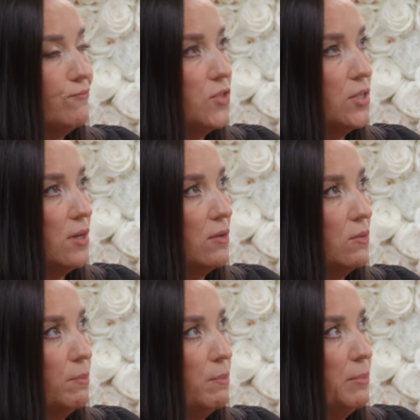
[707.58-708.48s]

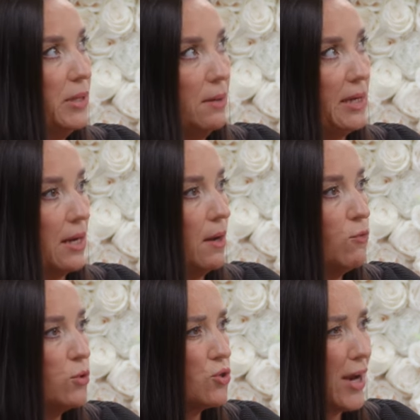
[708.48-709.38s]
So, but I mean, I,
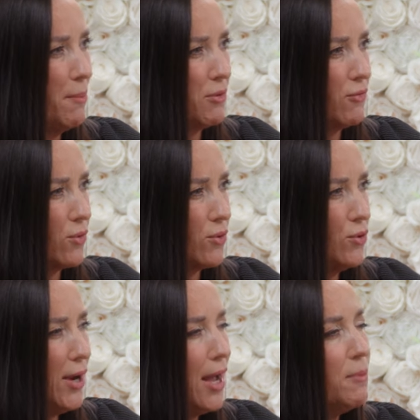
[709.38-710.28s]
of course, you're happy for,
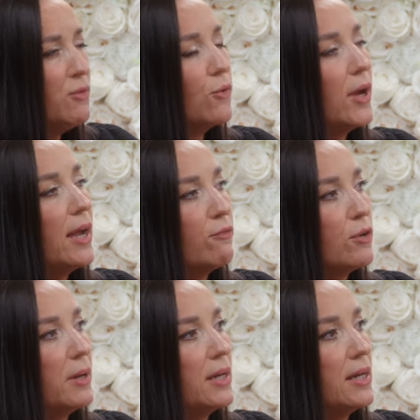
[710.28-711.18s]
yeah, happy for
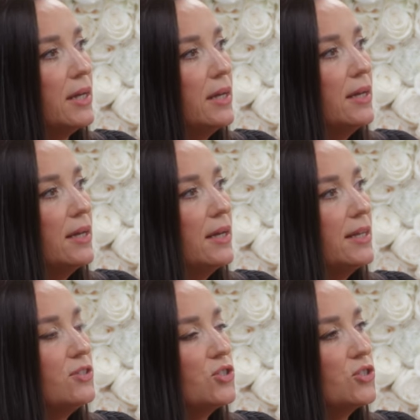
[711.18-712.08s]
everybody.
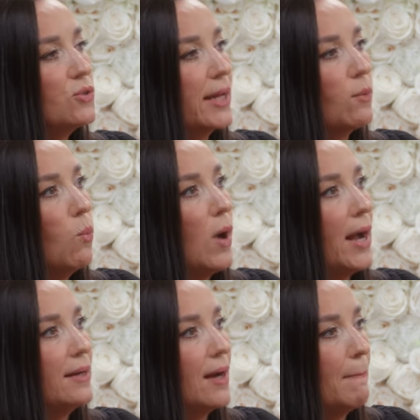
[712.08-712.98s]
It just you're like,
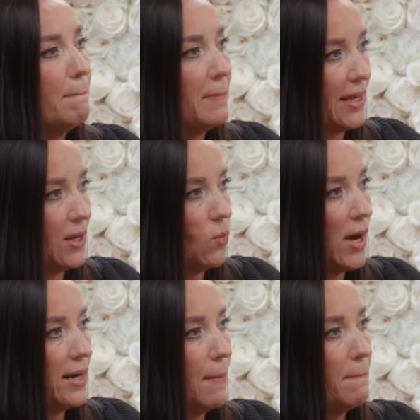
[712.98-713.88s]
why not me? Why not,
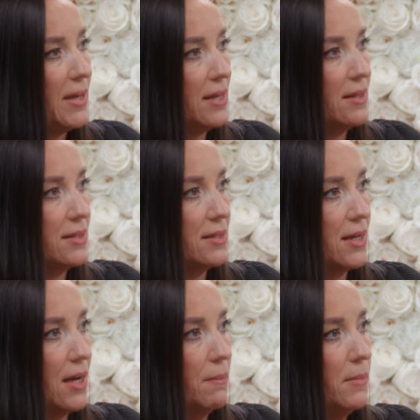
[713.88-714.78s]
why not me? me this
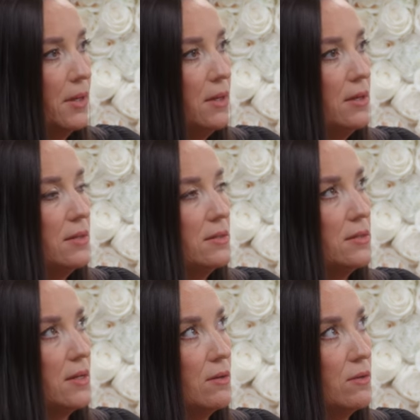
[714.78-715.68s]
time? Yeah.
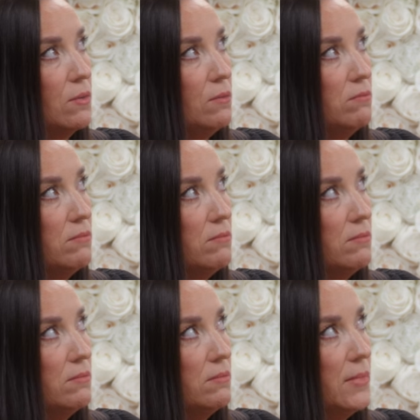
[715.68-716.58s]
So,
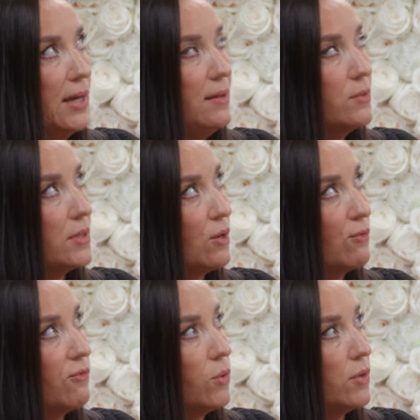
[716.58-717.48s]
I think it was like our
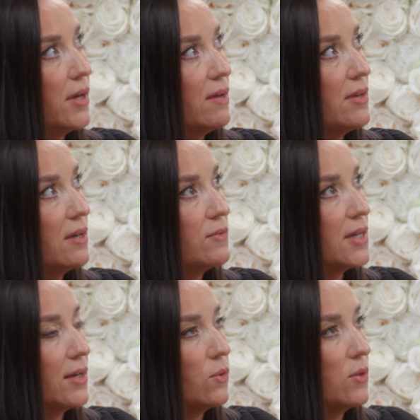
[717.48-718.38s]
fourth IVF
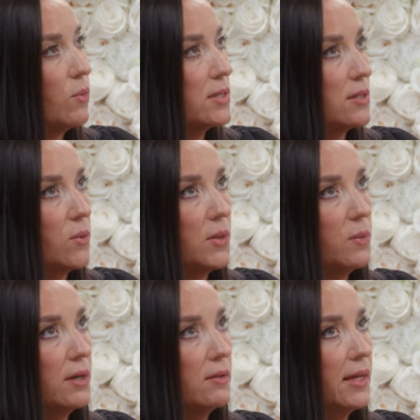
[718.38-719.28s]
cycle that wasn't going
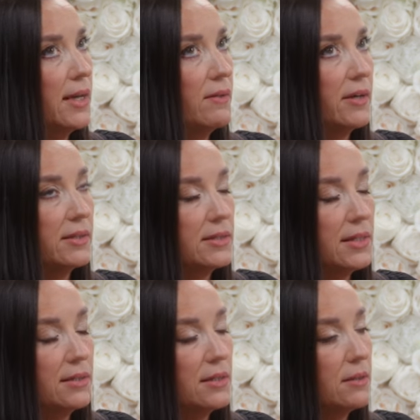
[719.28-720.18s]
well, and I finally
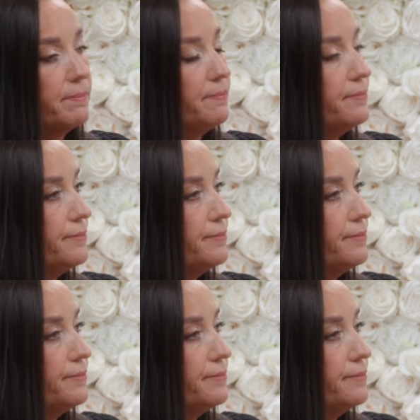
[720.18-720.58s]
said to him,